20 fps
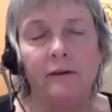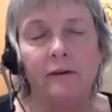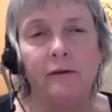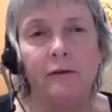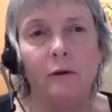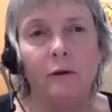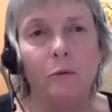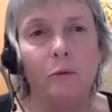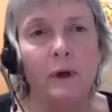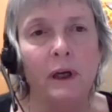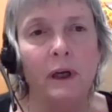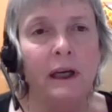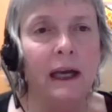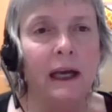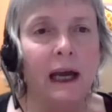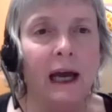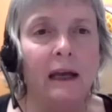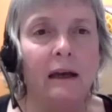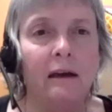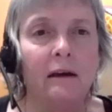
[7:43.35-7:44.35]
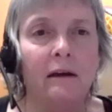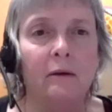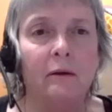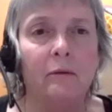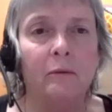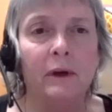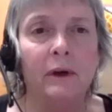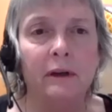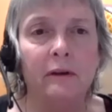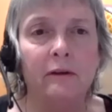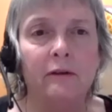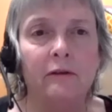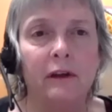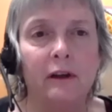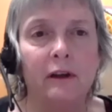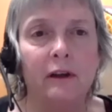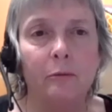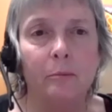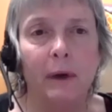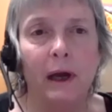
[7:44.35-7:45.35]
So we get a real
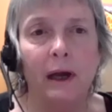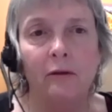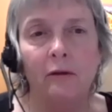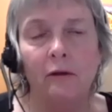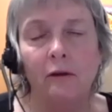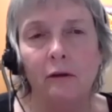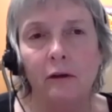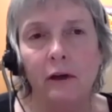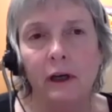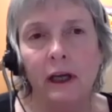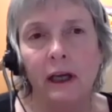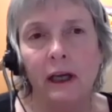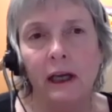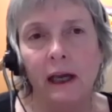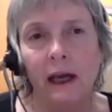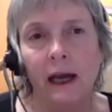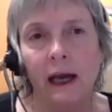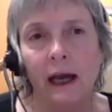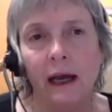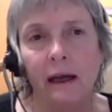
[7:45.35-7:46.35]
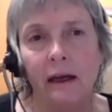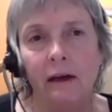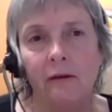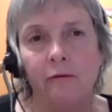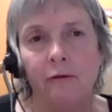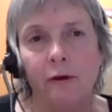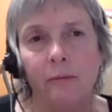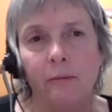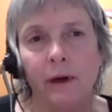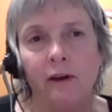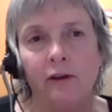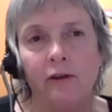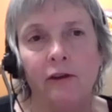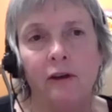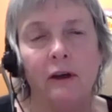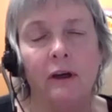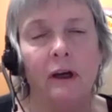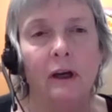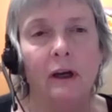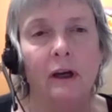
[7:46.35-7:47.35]
sense by looking at
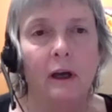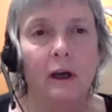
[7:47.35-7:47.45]
information,